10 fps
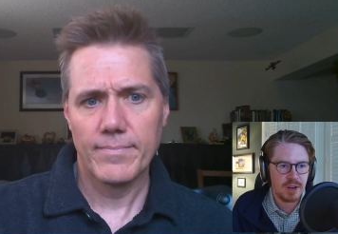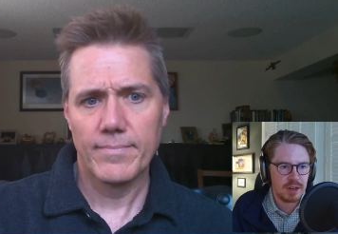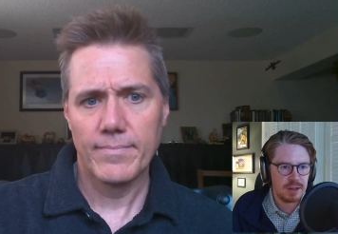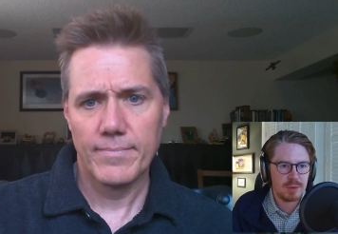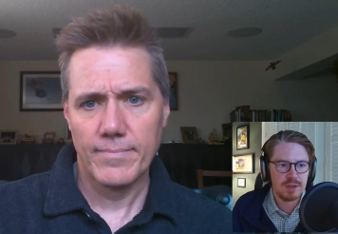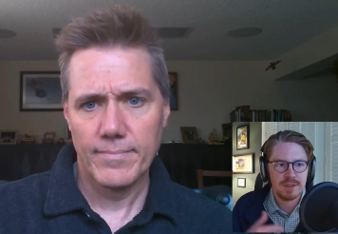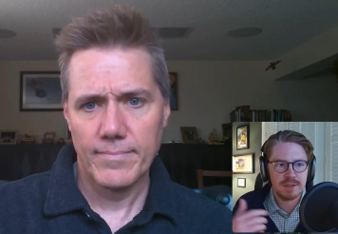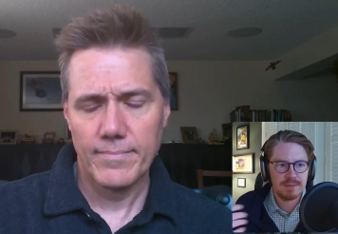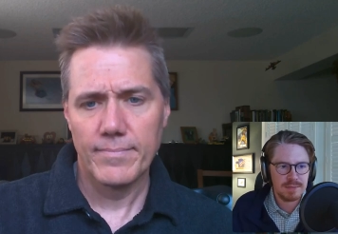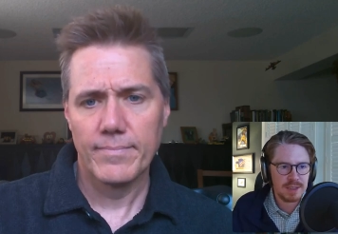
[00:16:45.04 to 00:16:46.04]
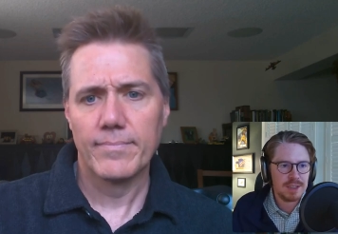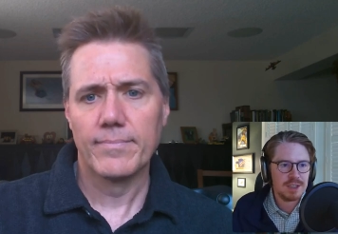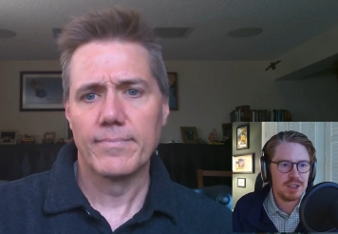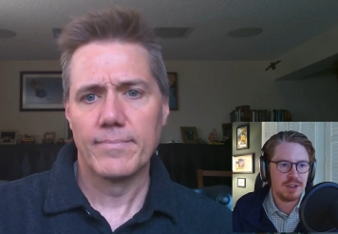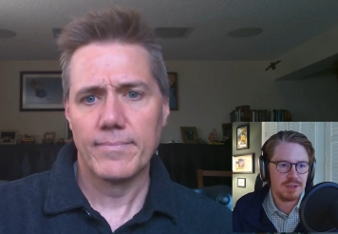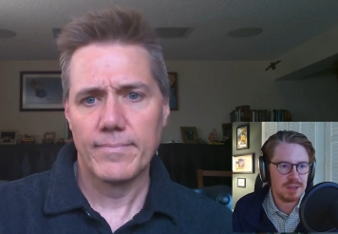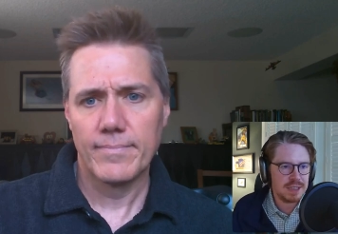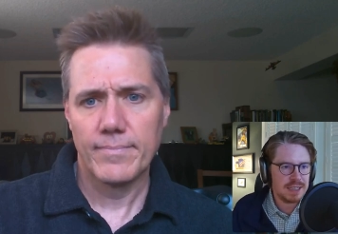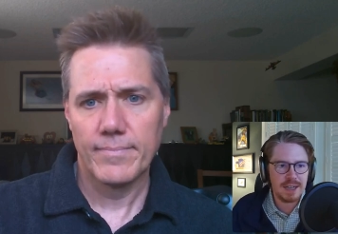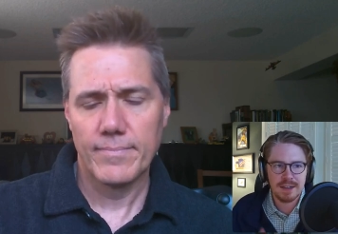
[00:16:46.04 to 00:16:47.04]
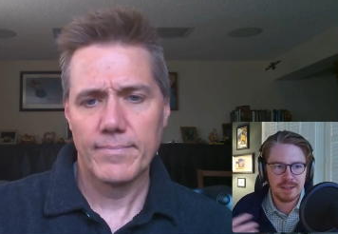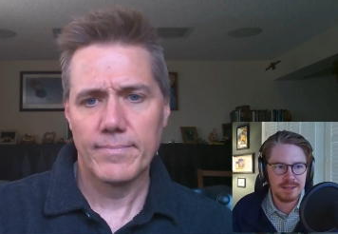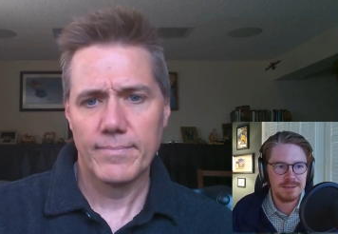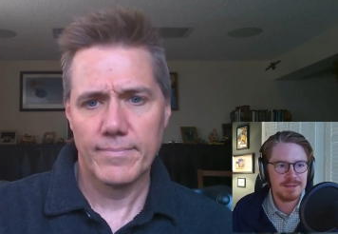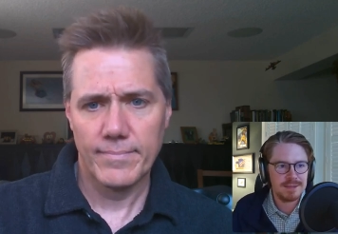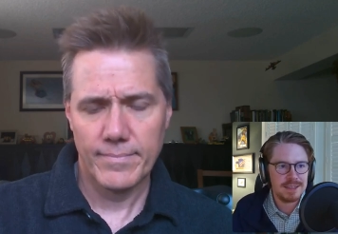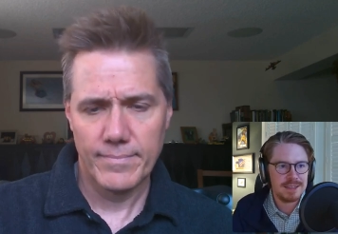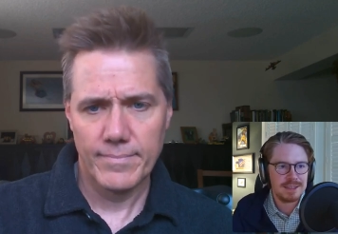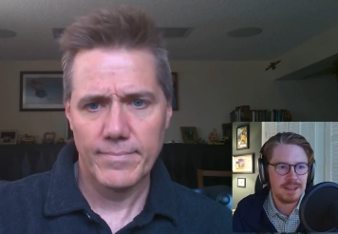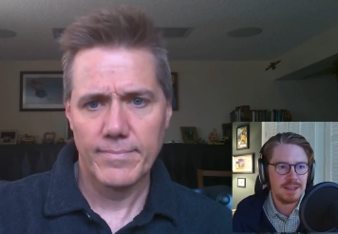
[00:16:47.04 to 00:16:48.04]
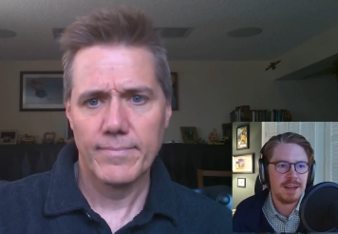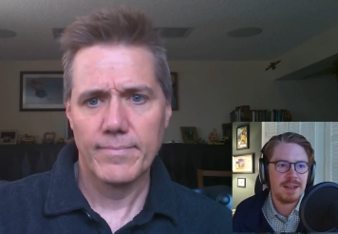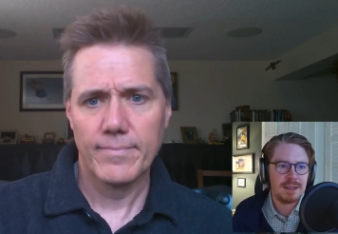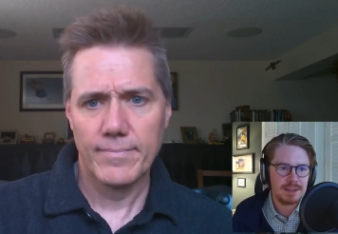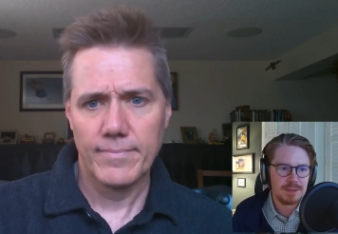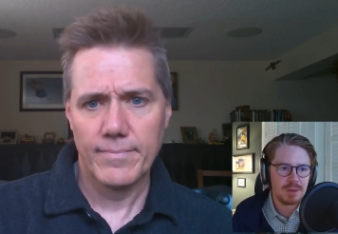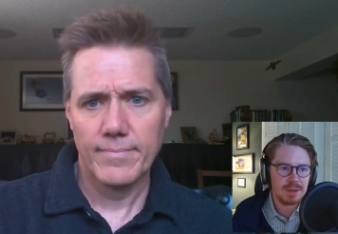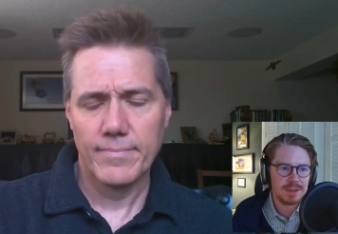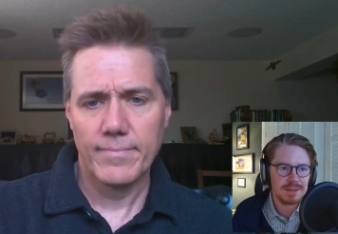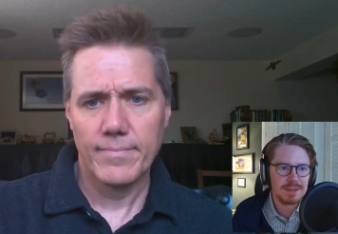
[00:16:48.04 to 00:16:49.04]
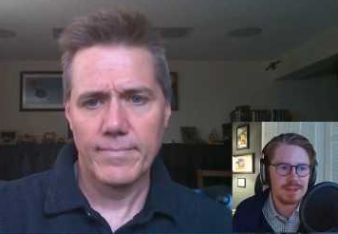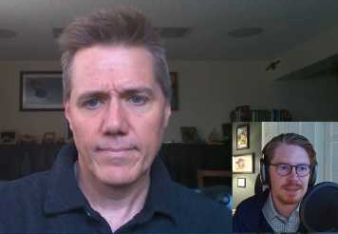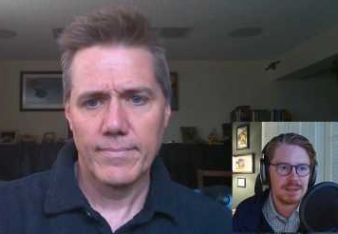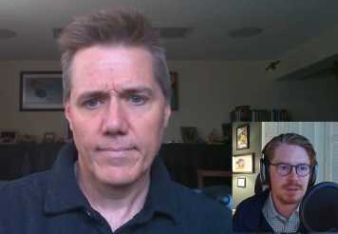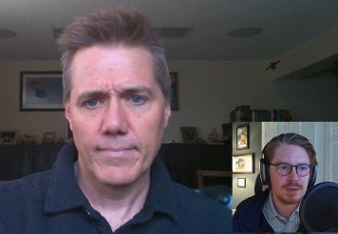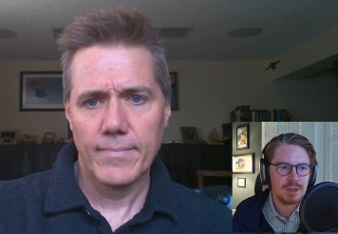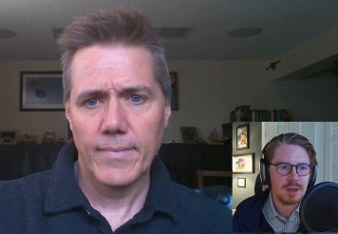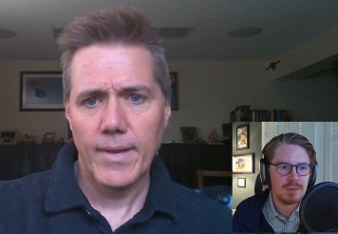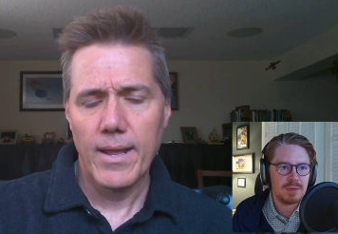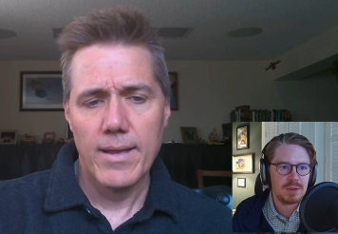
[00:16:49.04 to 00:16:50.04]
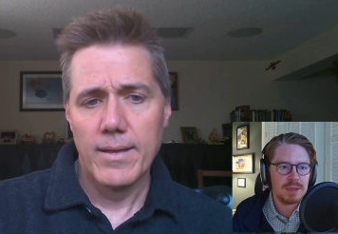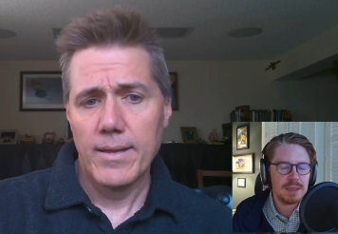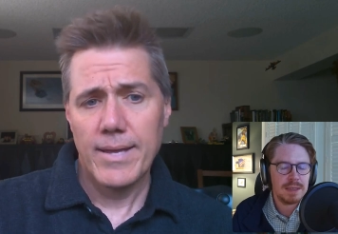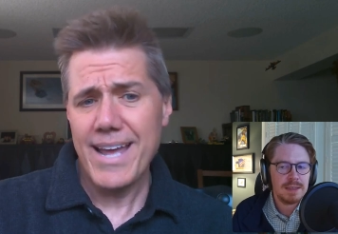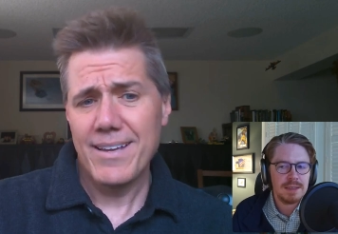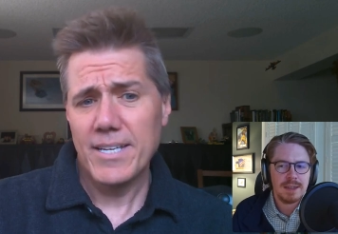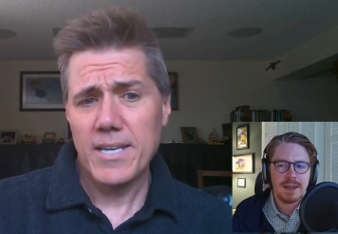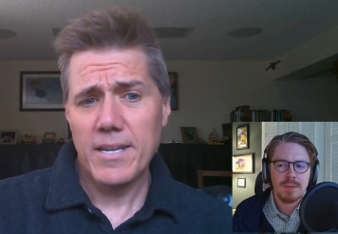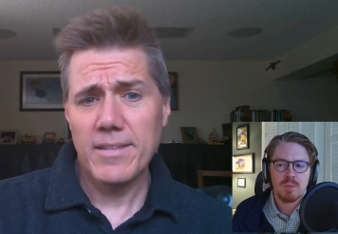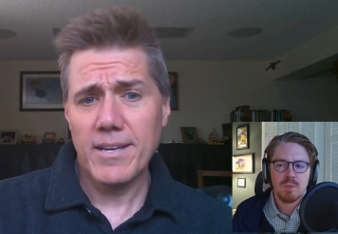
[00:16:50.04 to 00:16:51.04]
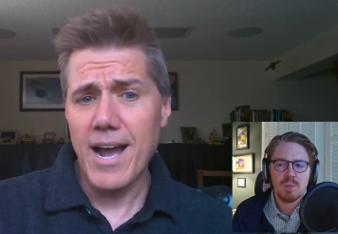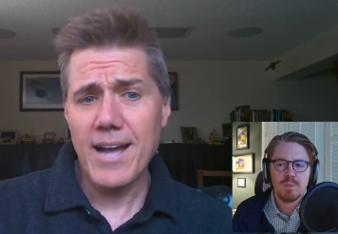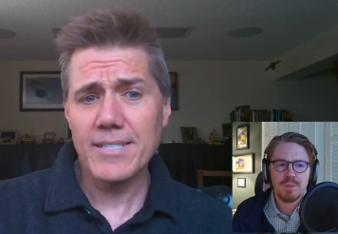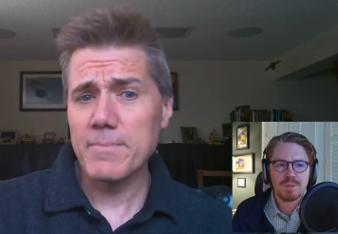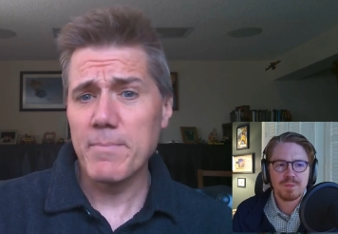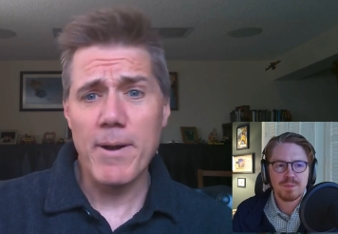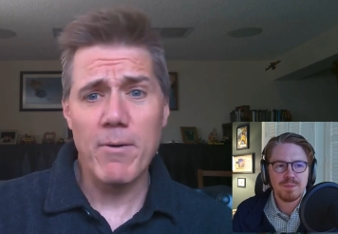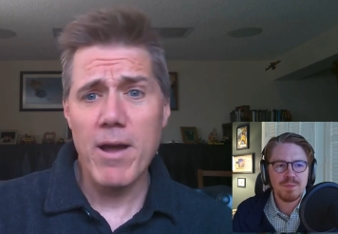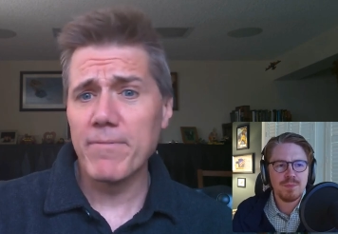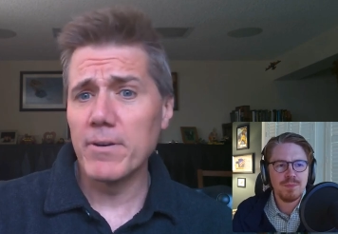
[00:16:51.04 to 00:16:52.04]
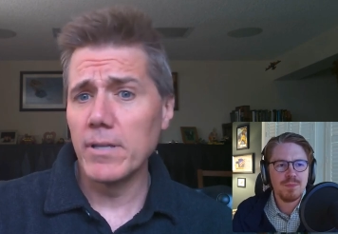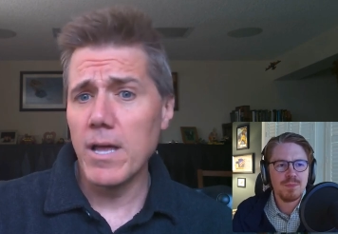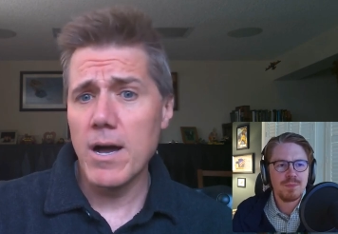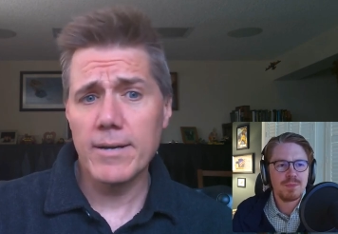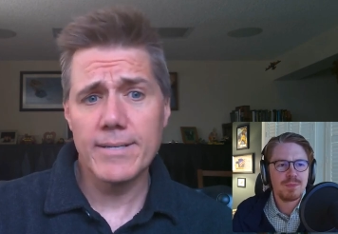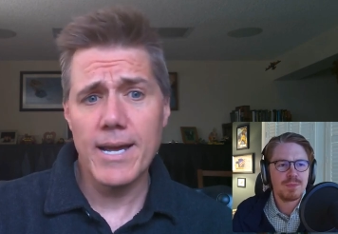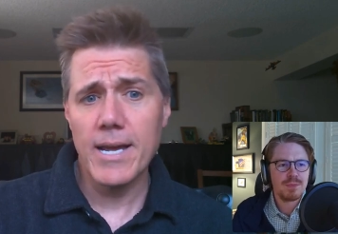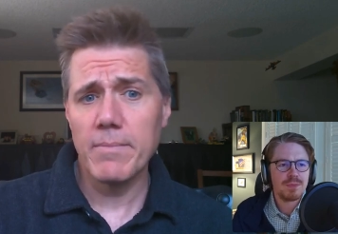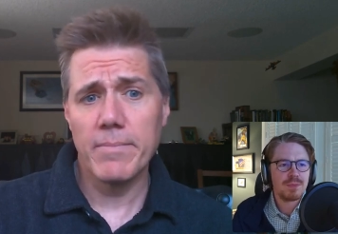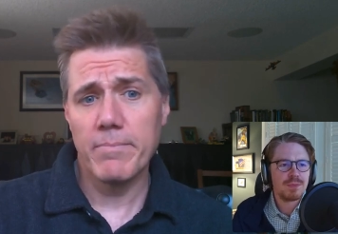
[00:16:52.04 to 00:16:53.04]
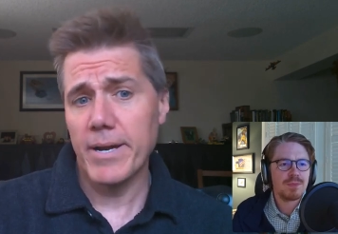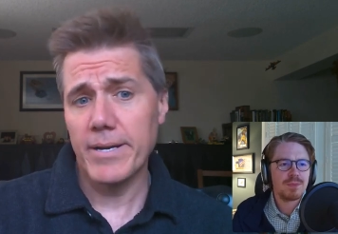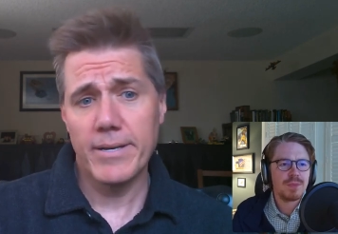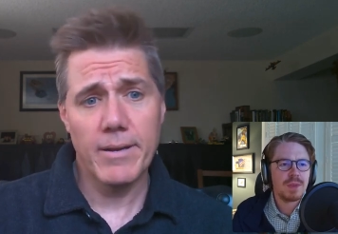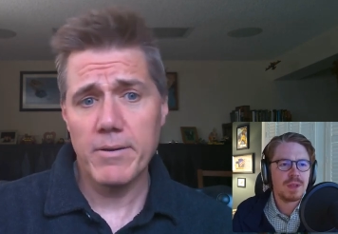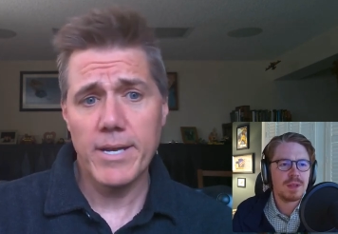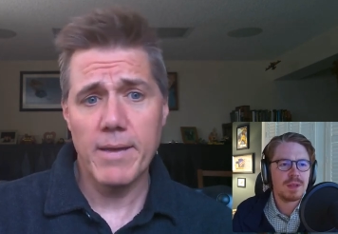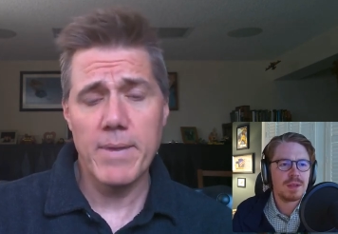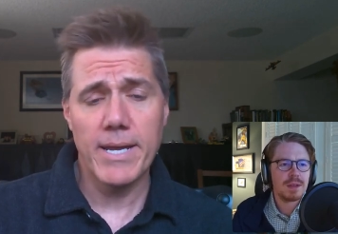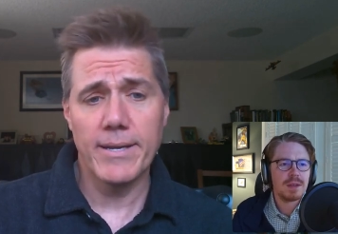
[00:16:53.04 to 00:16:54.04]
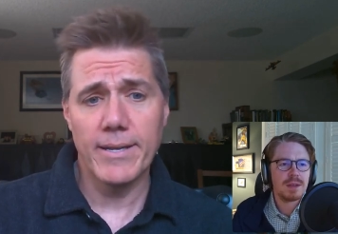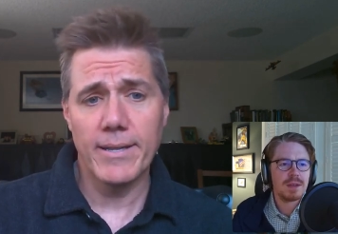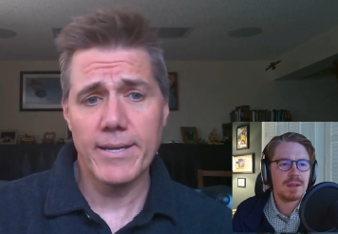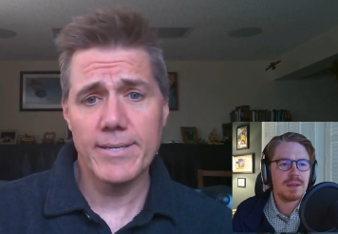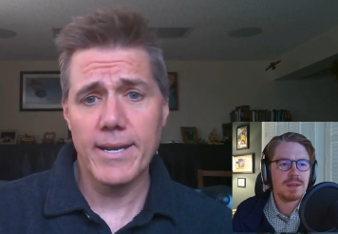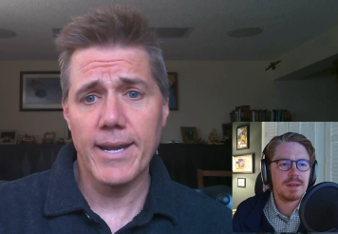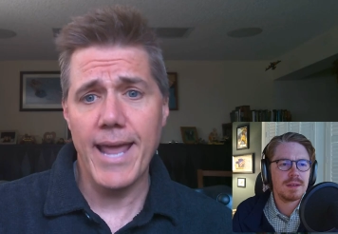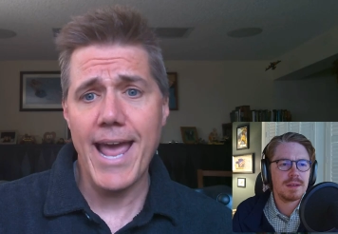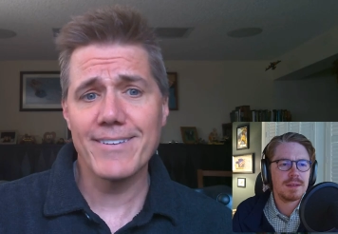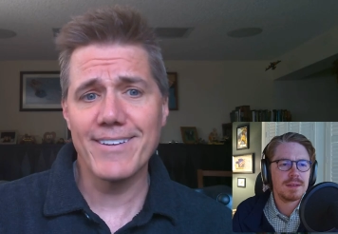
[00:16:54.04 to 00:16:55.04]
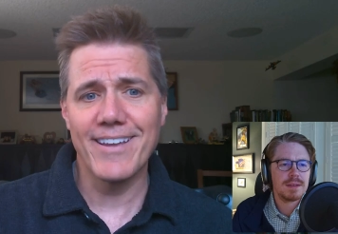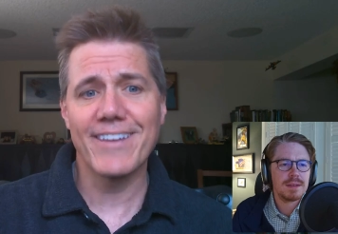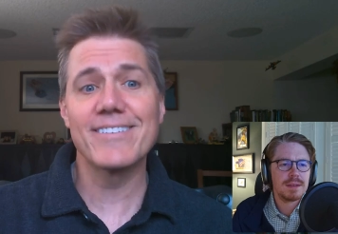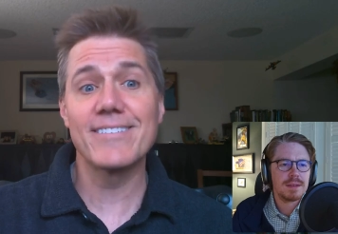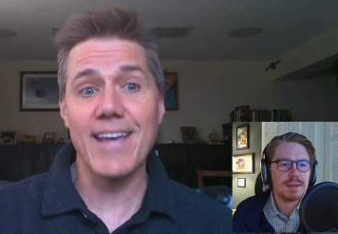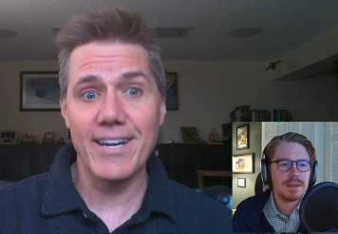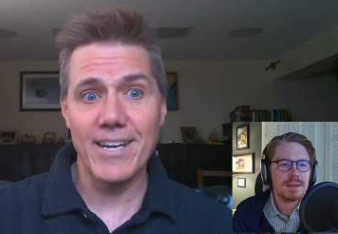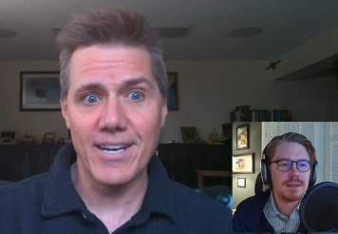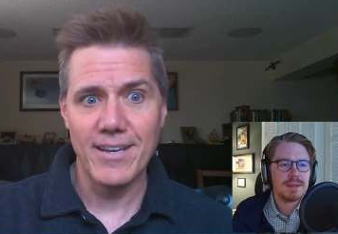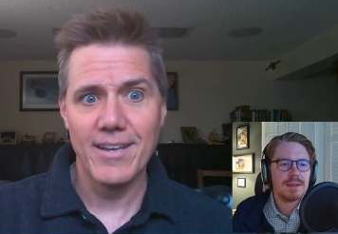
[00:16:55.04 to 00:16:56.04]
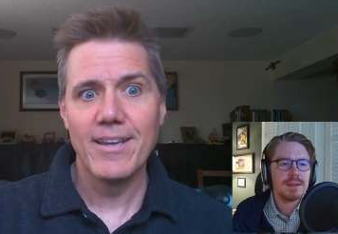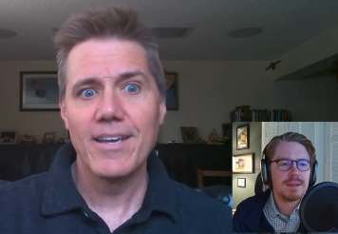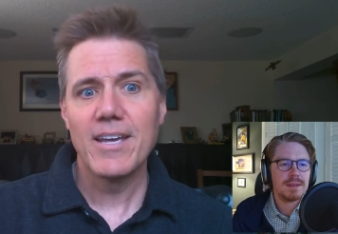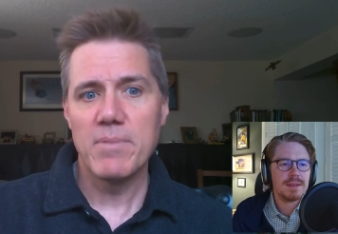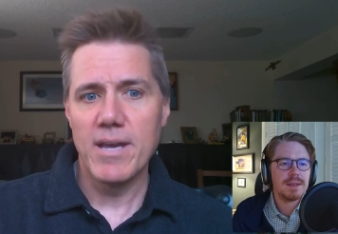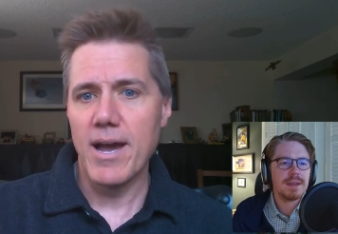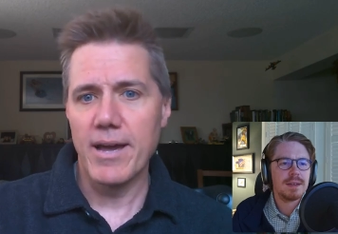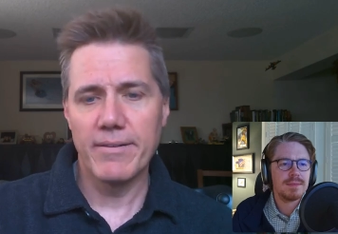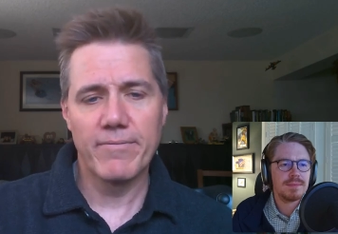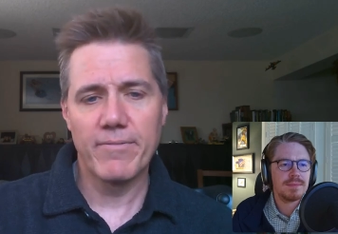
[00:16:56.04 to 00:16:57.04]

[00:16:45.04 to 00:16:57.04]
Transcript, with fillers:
Speaker 1: variables and share the link out and and it's a lot less work so it's it's really helpful yeah um, it,
Speaker 2: the concept's been around for a long time but it, i mean it, like i said it hasn't extended beyond